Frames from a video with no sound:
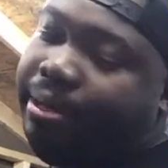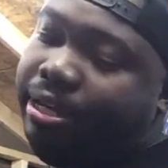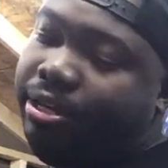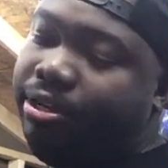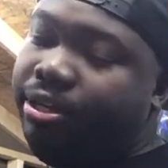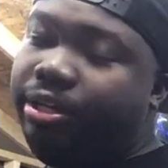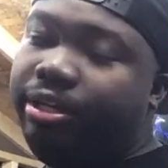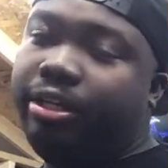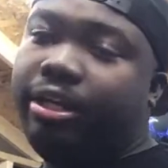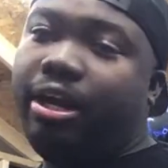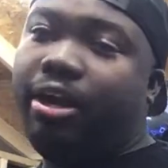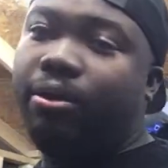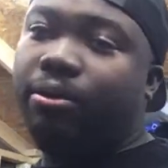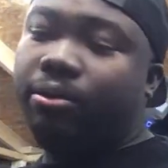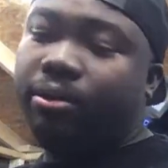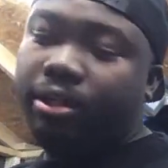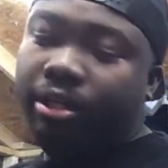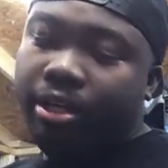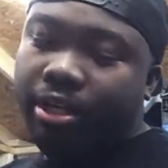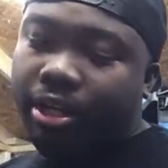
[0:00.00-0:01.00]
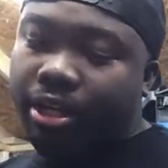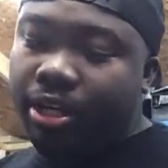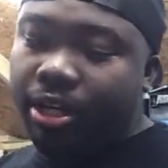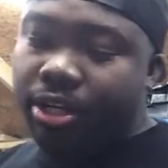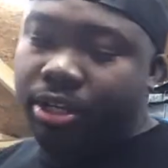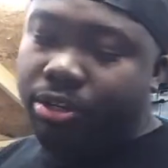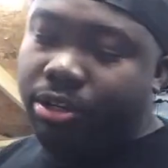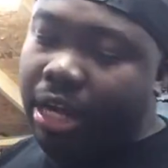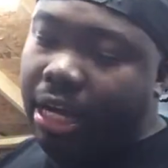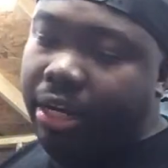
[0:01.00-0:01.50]
then you're good to go.
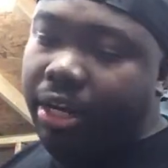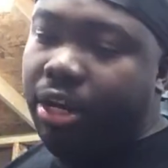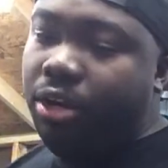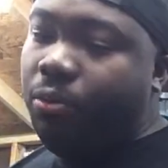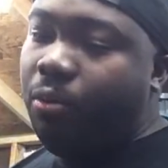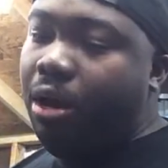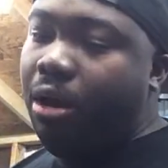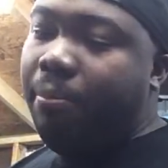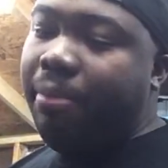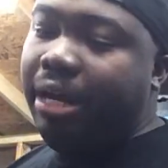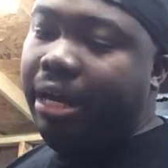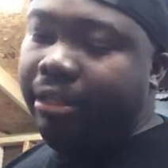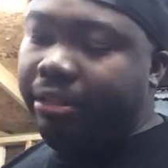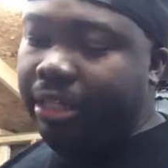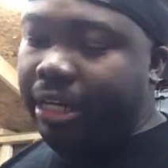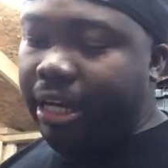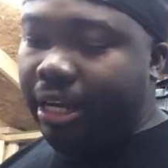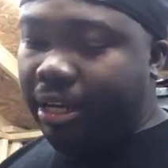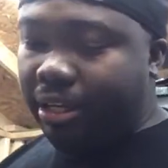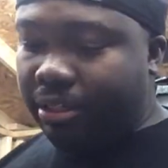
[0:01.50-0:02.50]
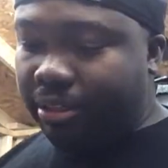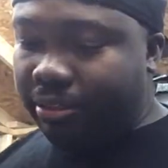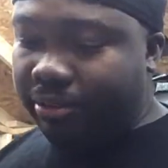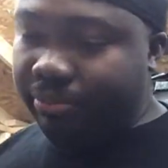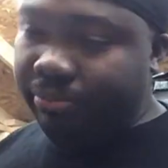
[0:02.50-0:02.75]
You got nothing to worry about after that.